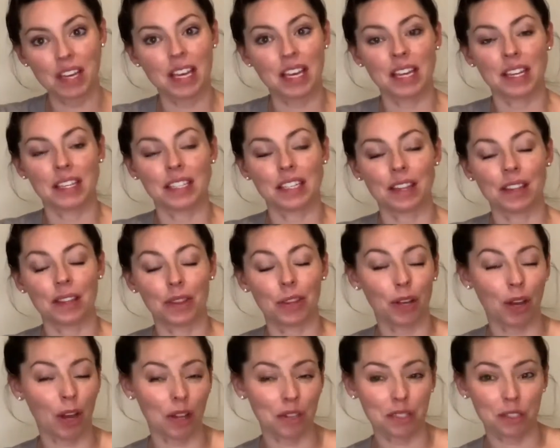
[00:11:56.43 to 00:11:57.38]
said that the
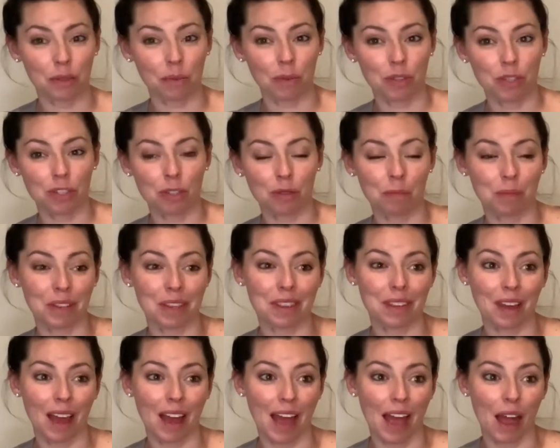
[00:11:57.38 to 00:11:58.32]
consequence should be
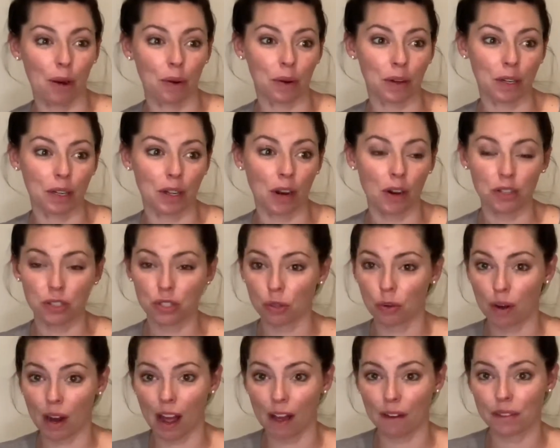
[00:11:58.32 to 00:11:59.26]
that our arts and
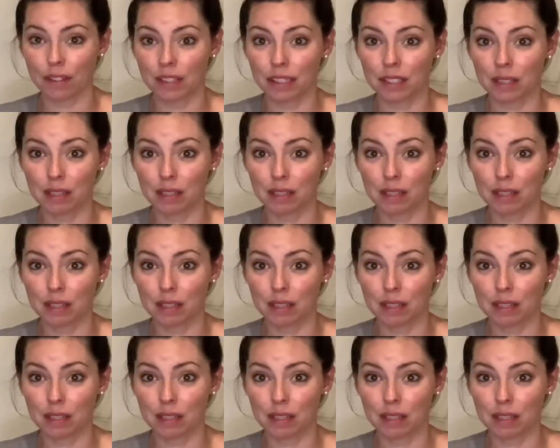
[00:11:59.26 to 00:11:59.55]
crafts